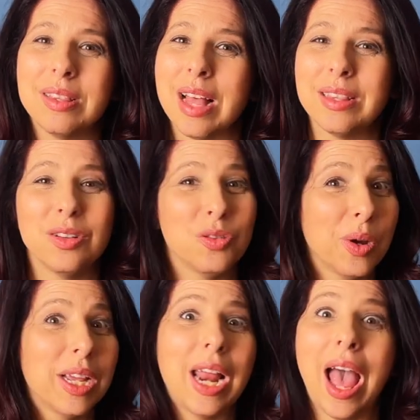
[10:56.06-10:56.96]
That's a
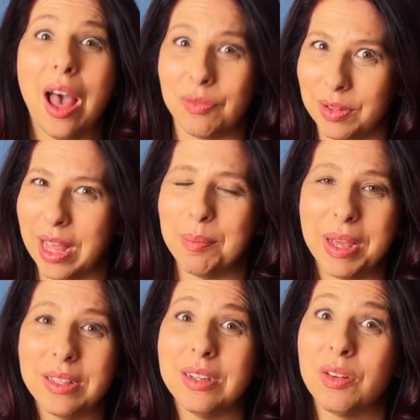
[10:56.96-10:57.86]
drink and a half, and that
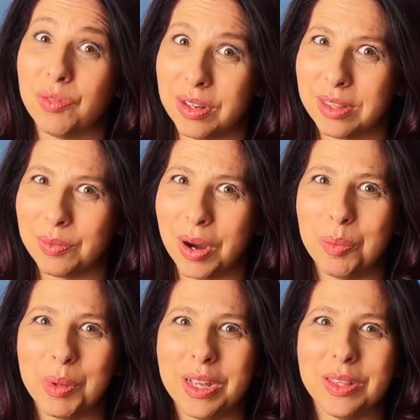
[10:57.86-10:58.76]
makes a difference,
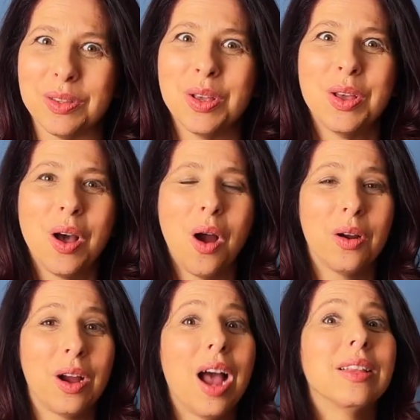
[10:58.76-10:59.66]
right? Because
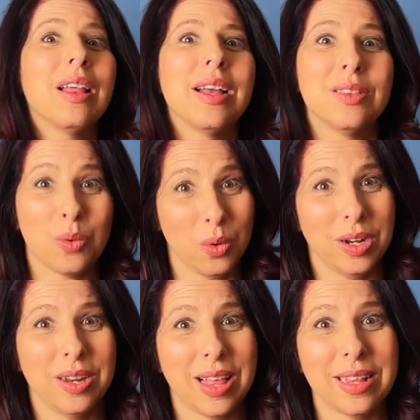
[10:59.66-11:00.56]
our guidelines, according to that